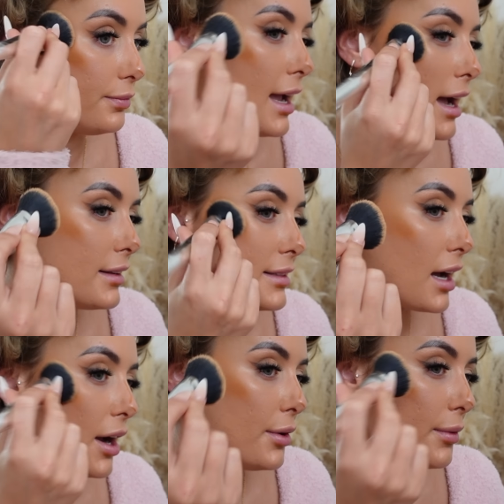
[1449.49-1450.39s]
Yeah,
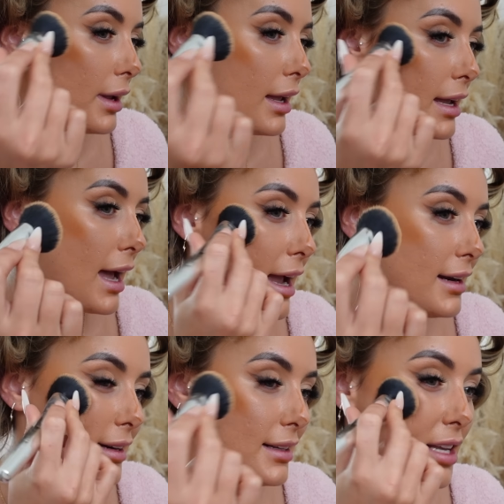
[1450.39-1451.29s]
so
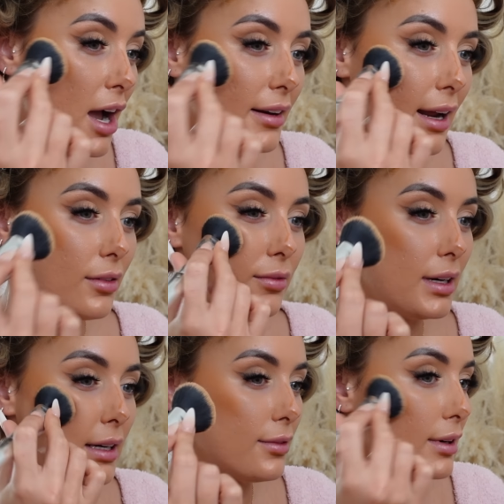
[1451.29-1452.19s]
it turned out
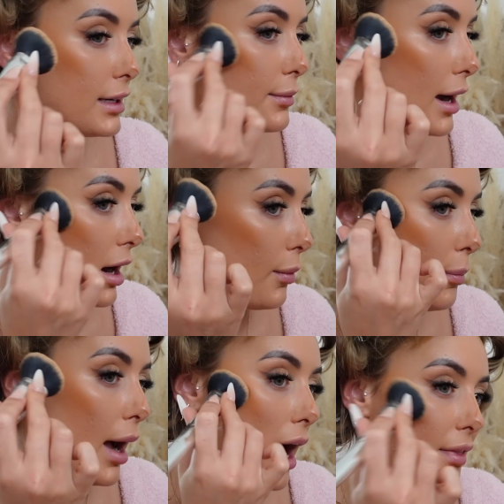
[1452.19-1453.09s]
really well,
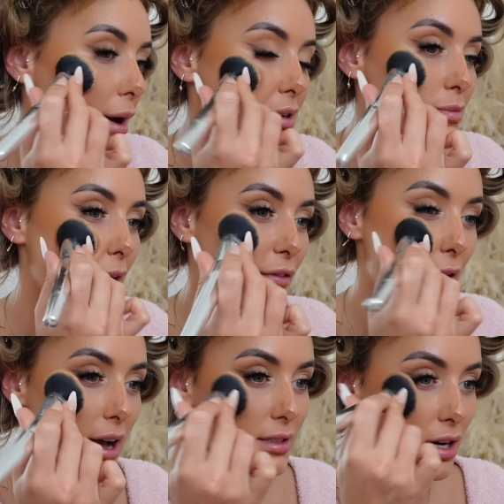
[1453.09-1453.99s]
but that was my
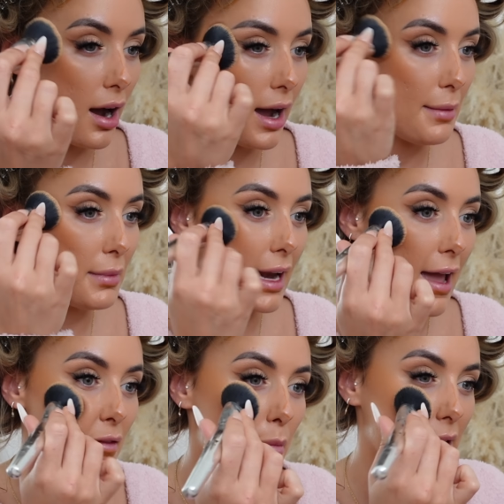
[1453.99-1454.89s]
first time I'd
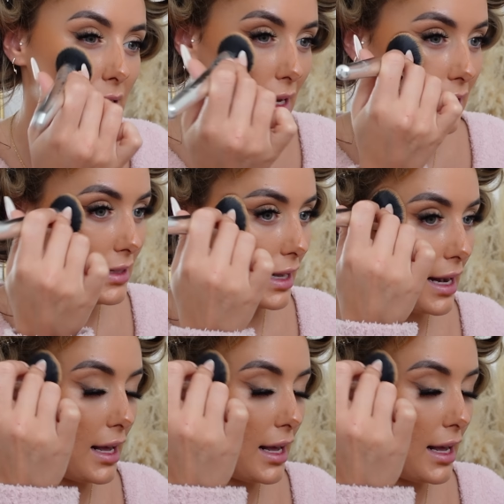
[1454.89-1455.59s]
ever been to Italy.